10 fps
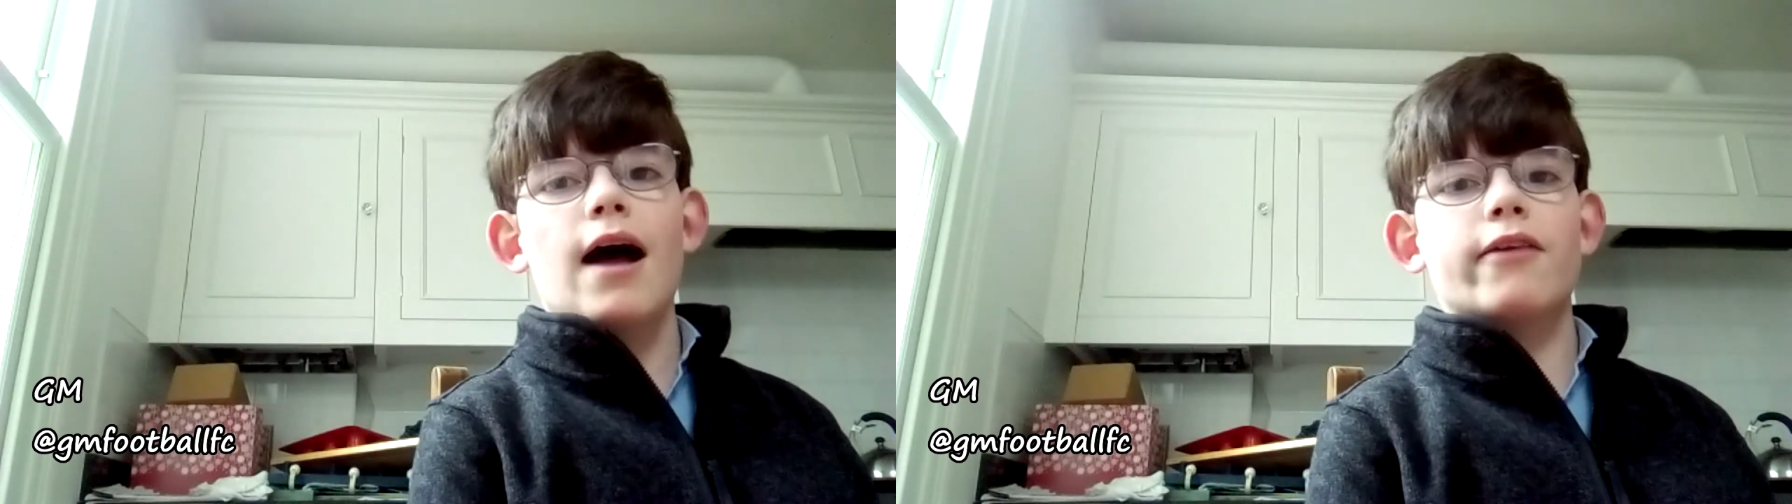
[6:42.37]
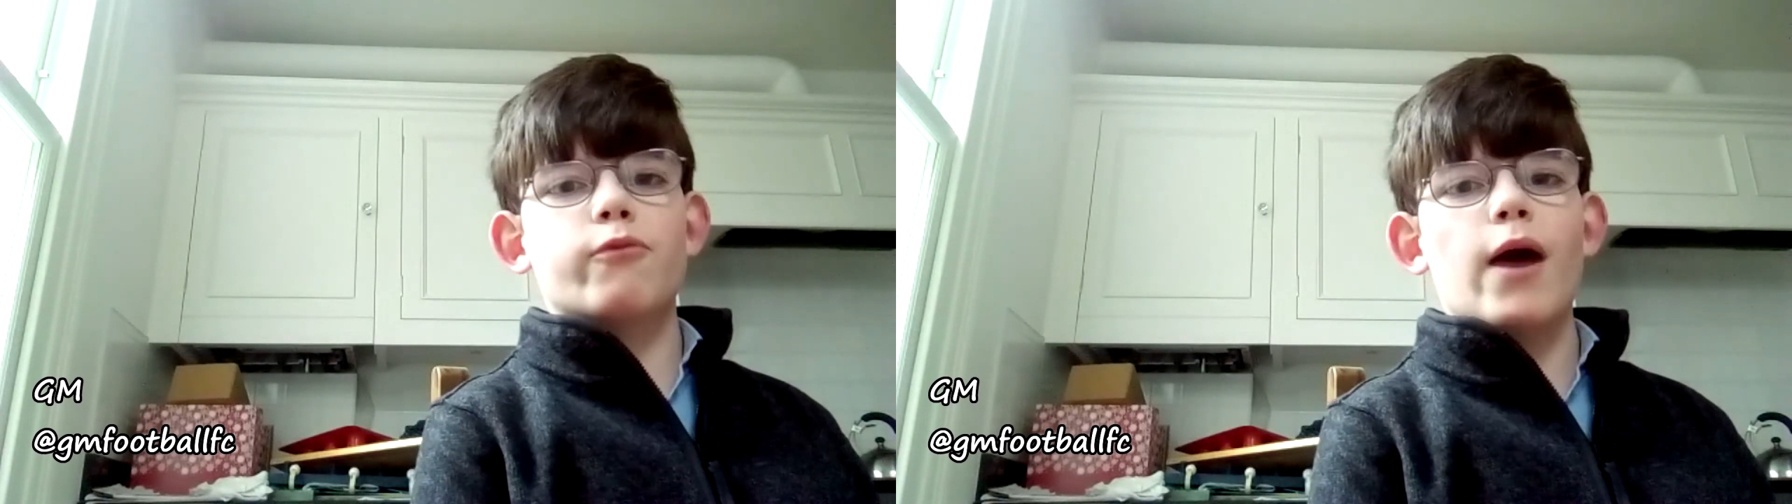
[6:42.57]

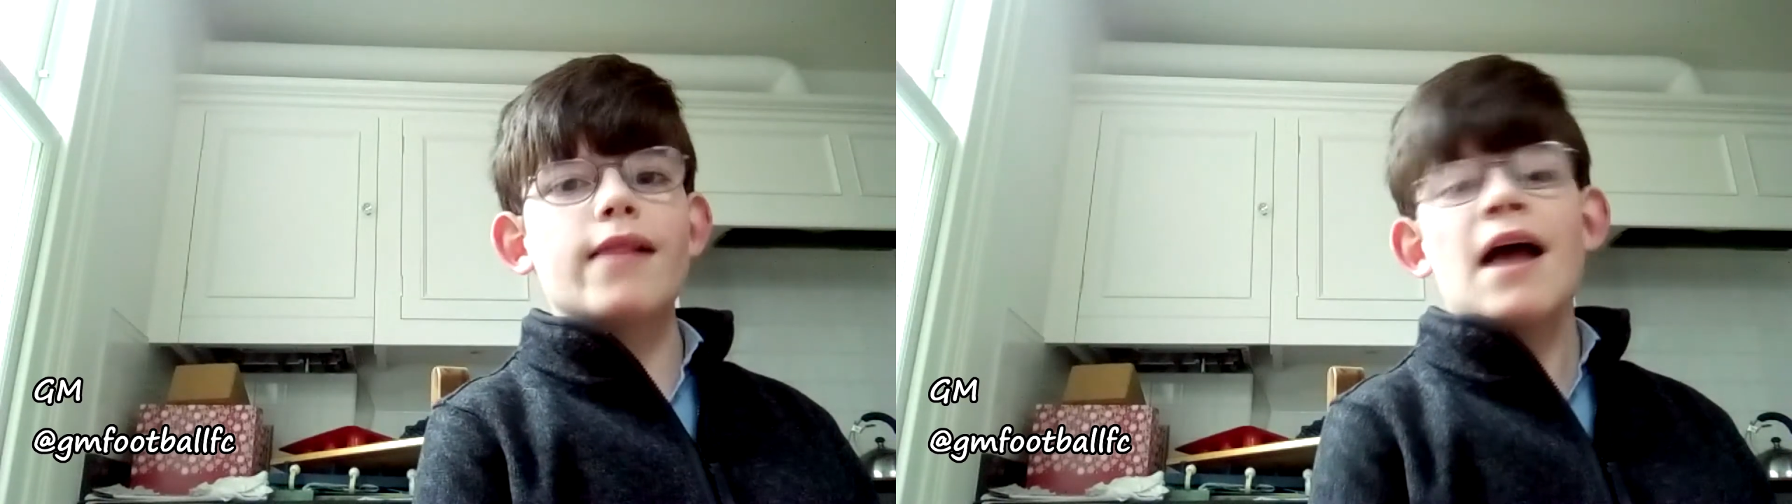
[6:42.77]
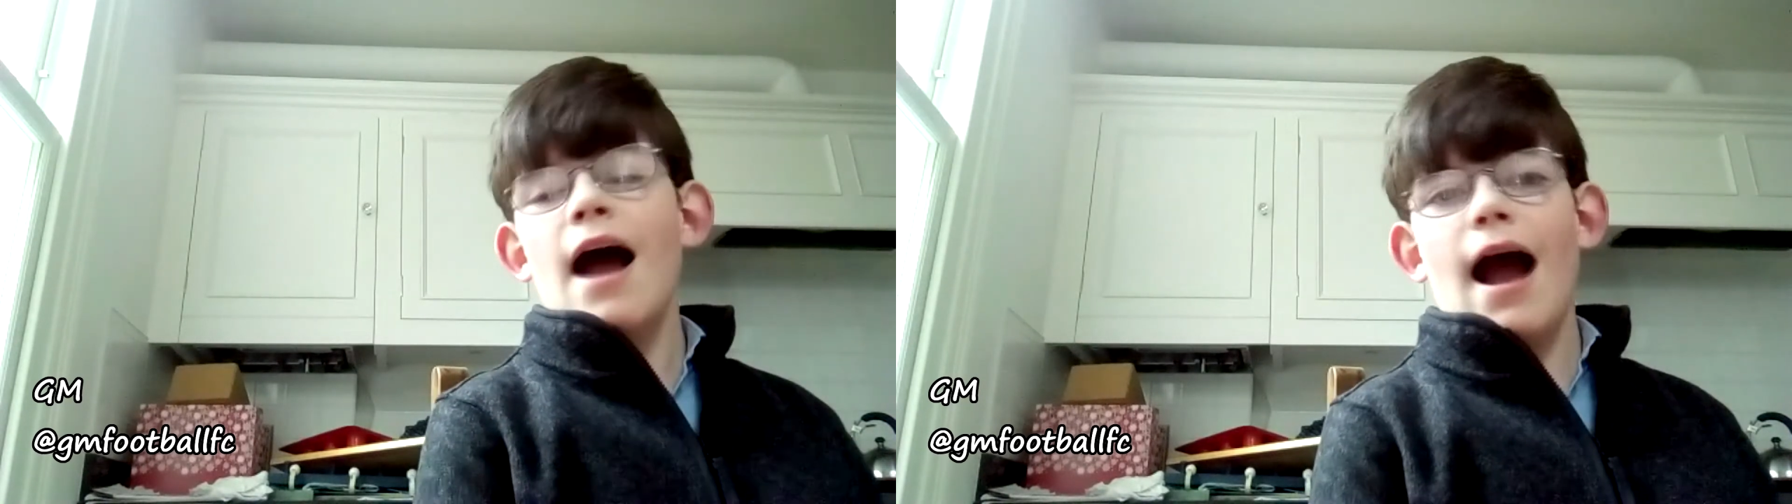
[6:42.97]
as
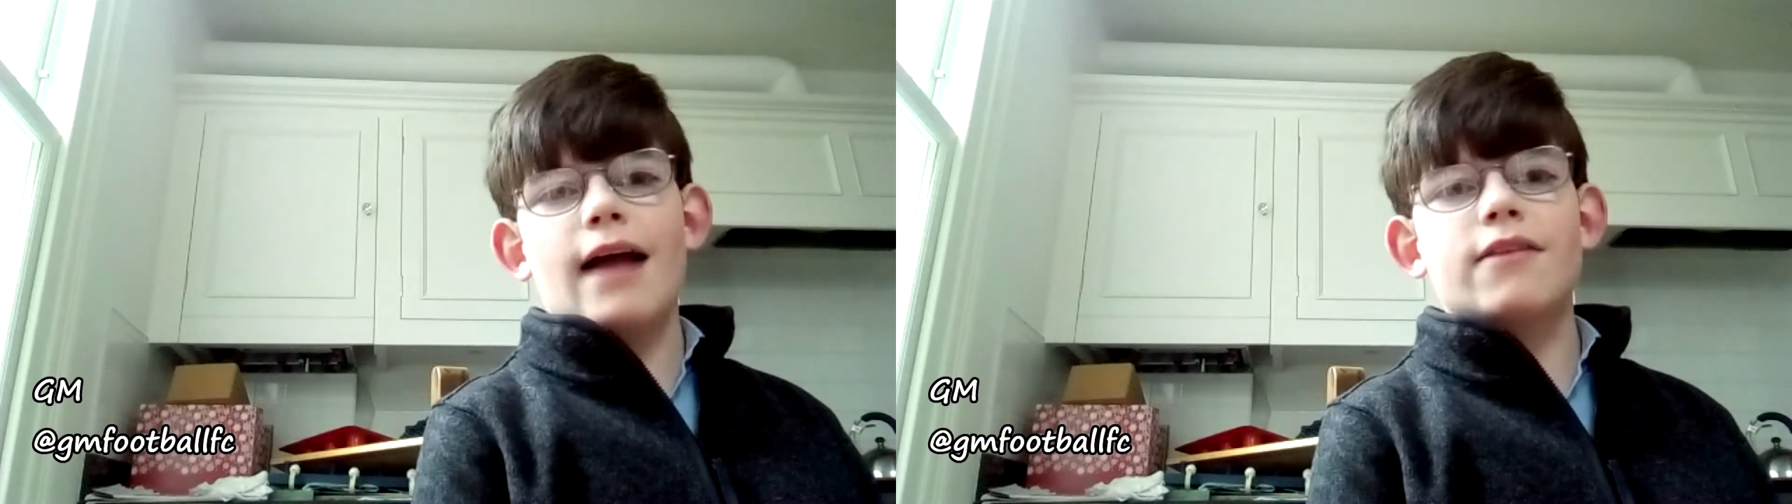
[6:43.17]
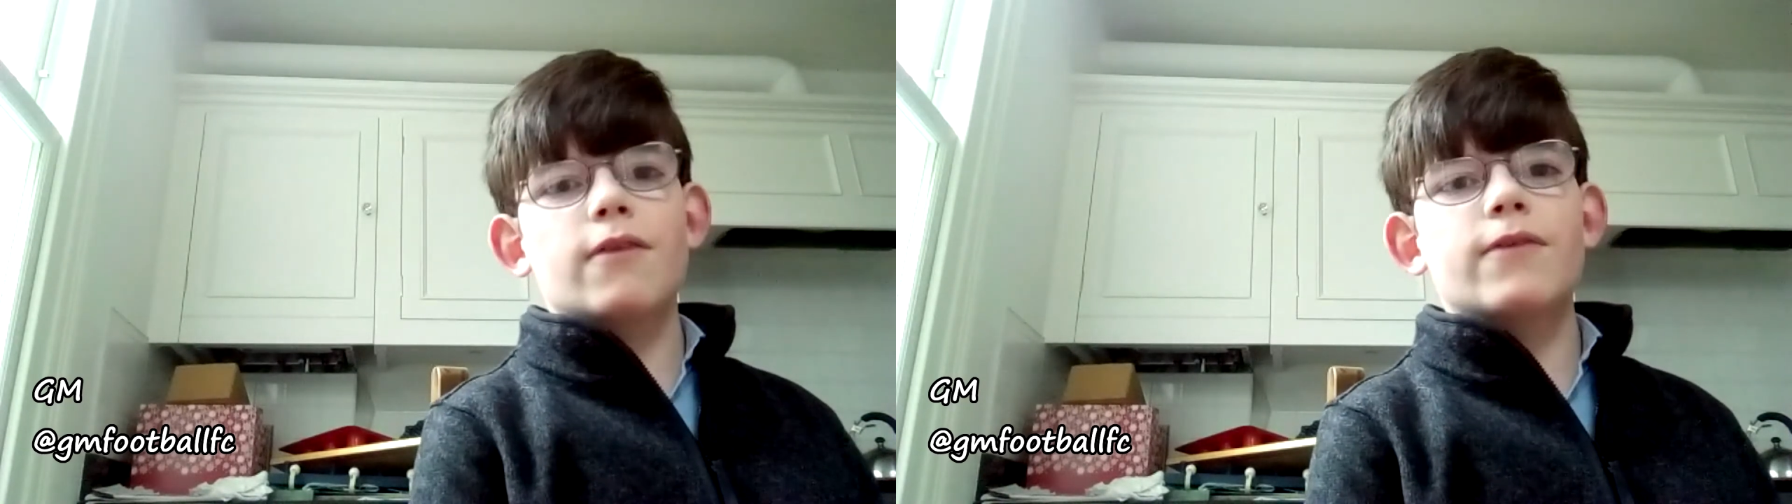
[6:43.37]
well,
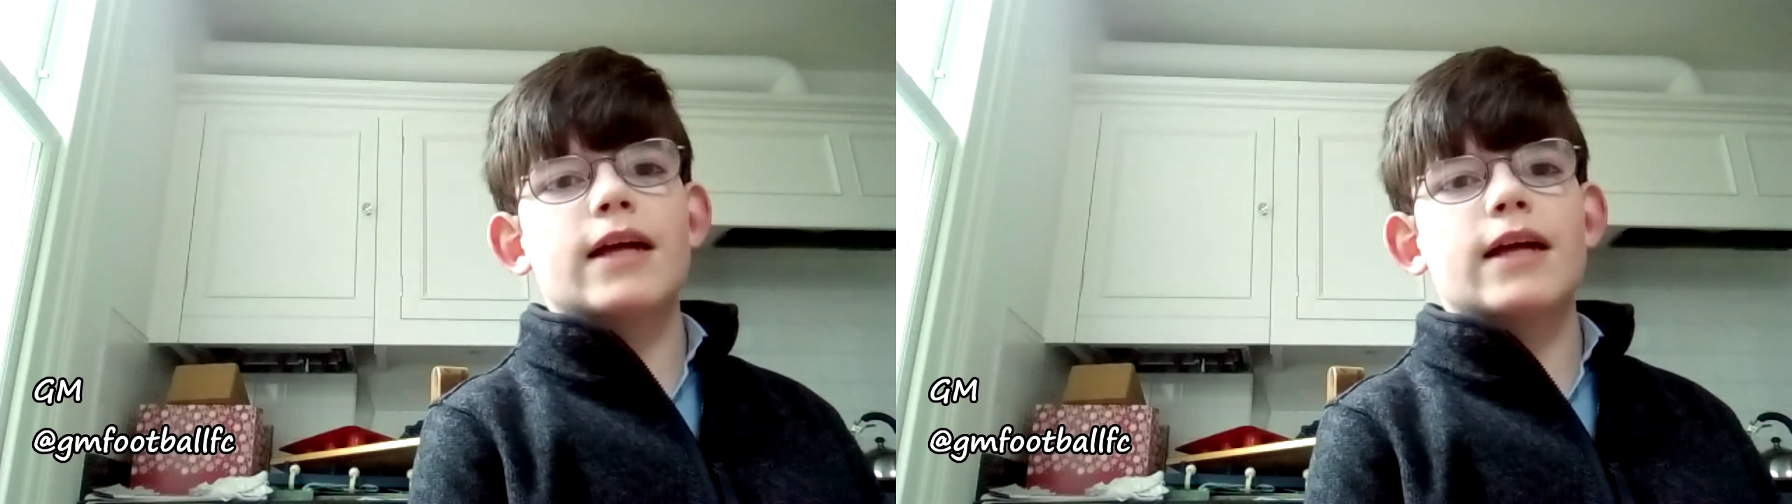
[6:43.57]
and don't